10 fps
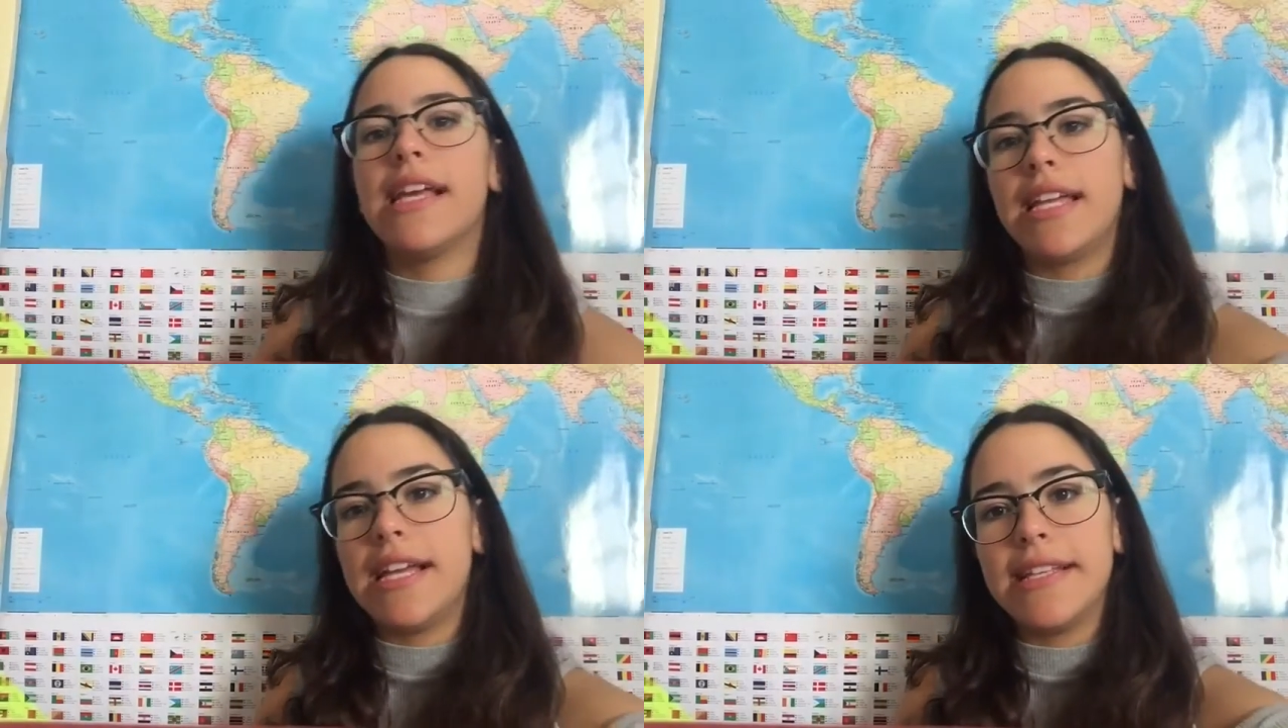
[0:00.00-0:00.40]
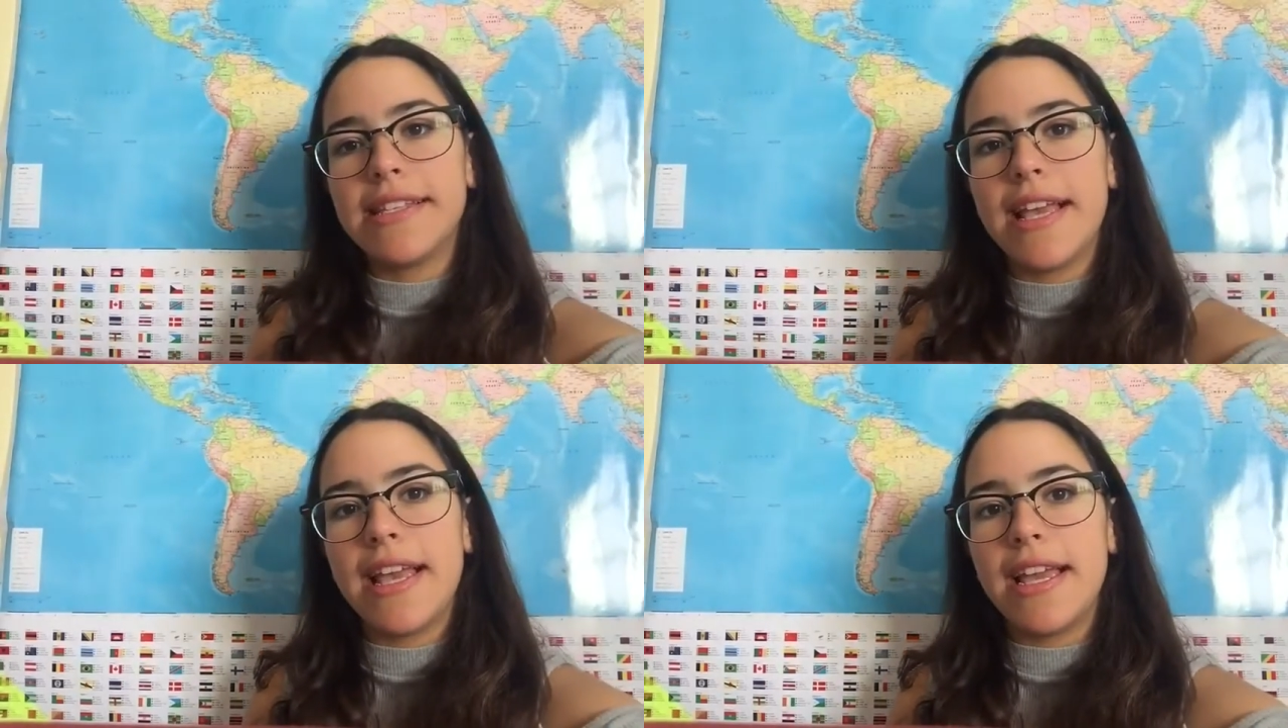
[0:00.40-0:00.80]
it
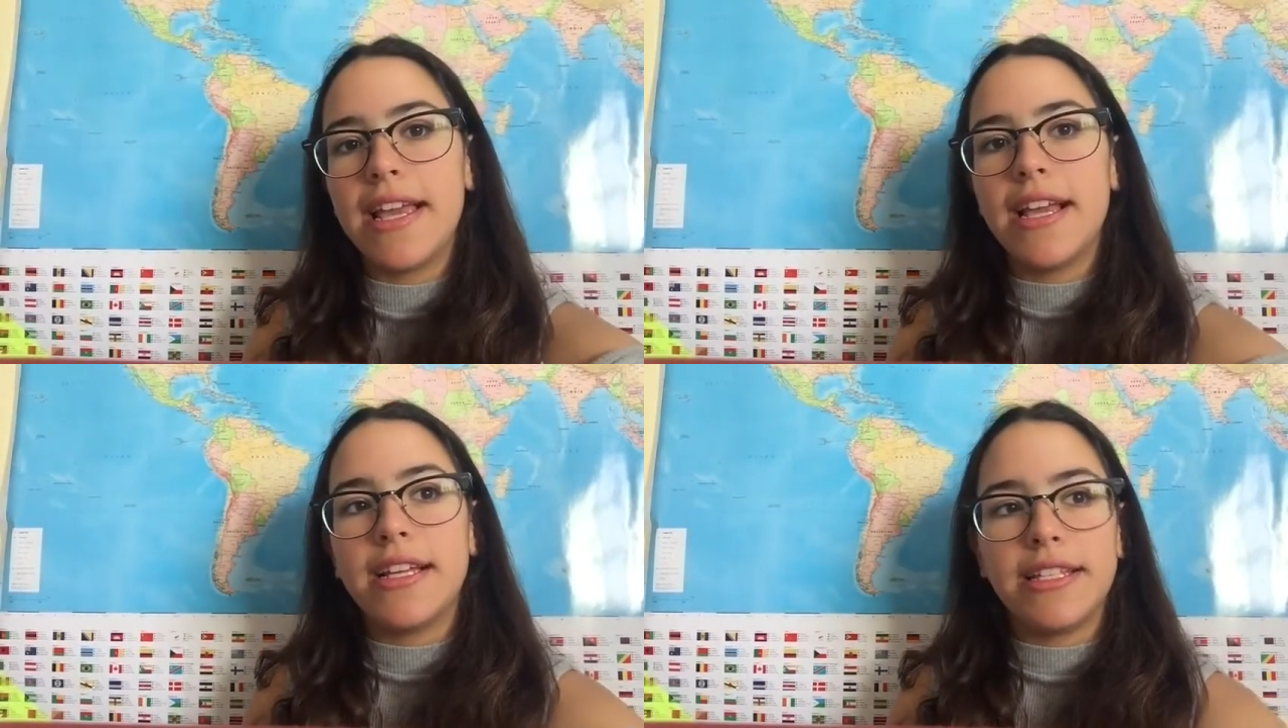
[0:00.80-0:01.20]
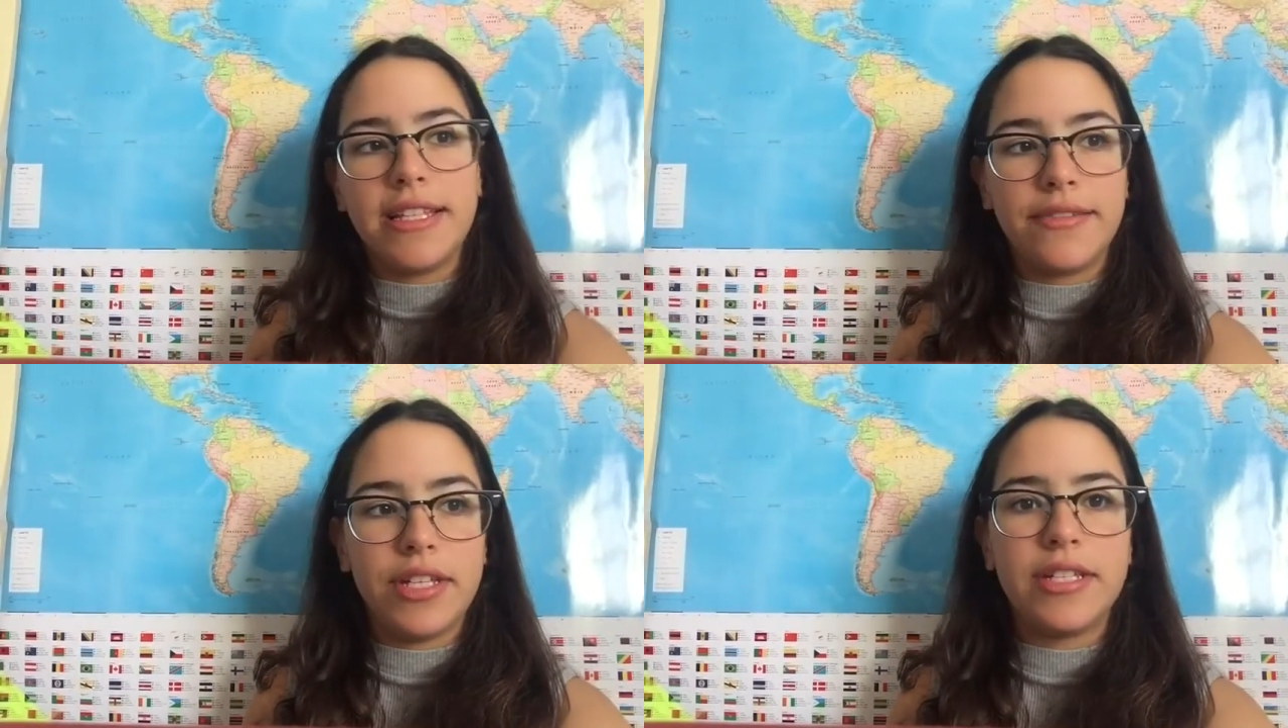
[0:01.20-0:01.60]
is a
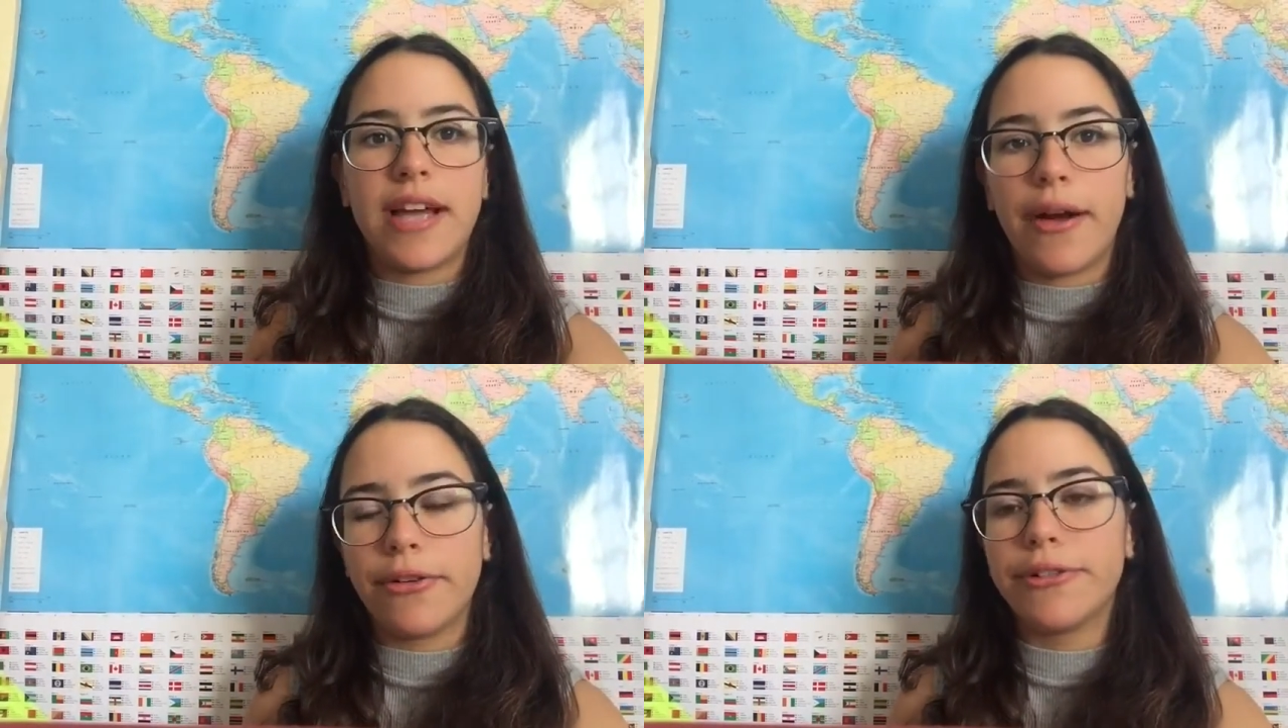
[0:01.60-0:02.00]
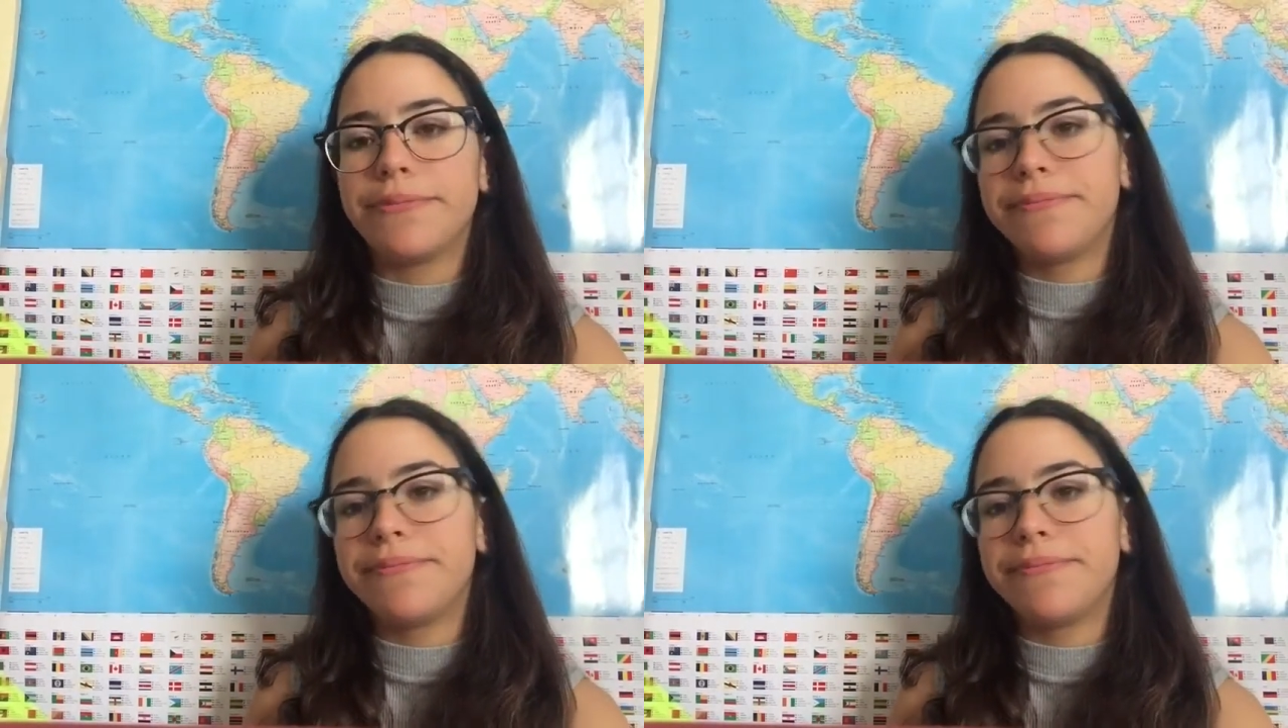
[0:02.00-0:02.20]
TV tower.